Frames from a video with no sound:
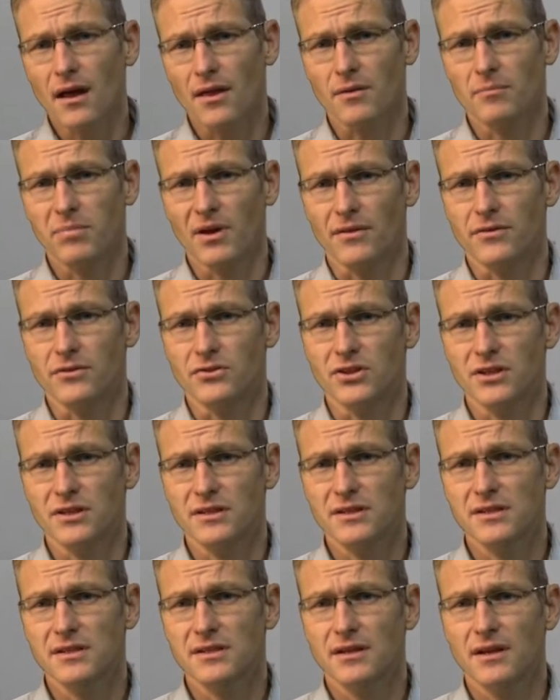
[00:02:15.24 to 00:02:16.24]
other
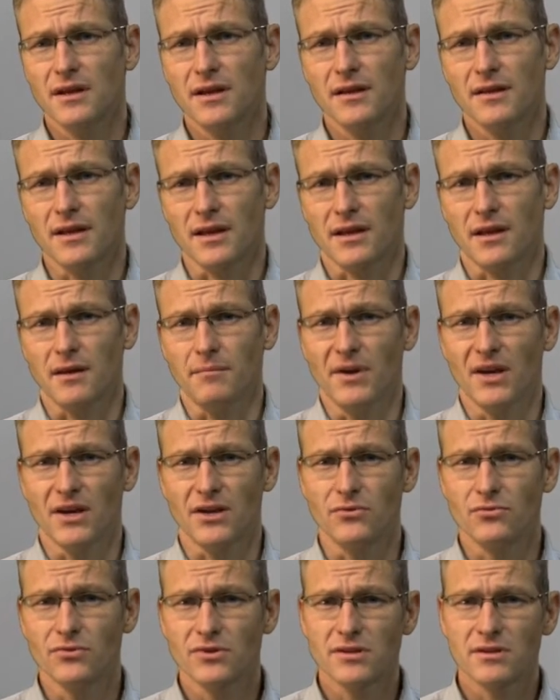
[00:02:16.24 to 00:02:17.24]
pathogens that can make,
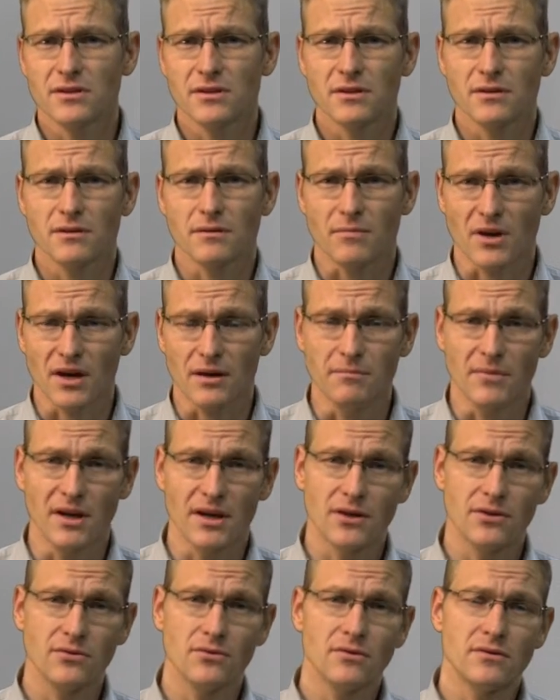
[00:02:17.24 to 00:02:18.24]
use, can
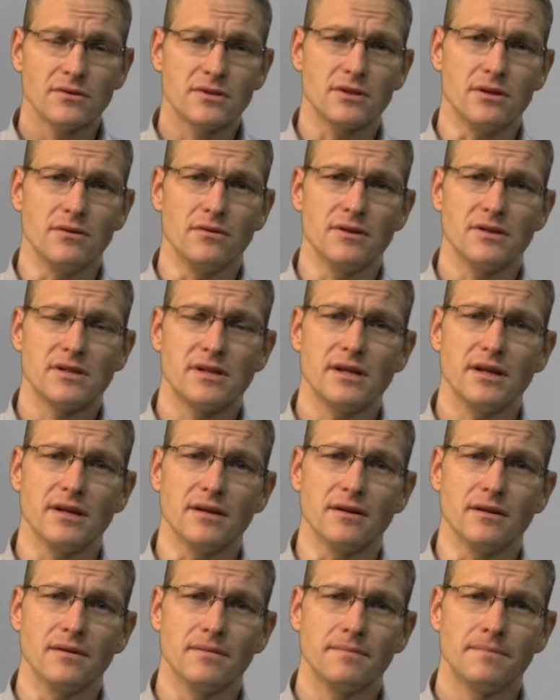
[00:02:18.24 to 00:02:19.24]
make you seriously
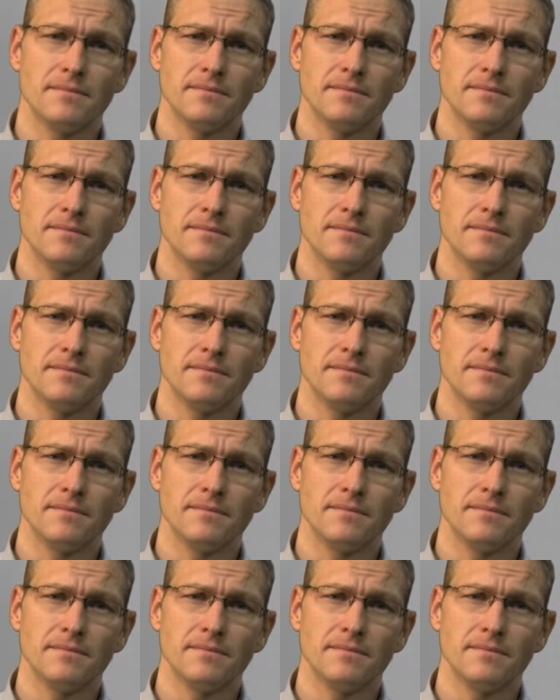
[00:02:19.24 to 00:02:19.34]
ill.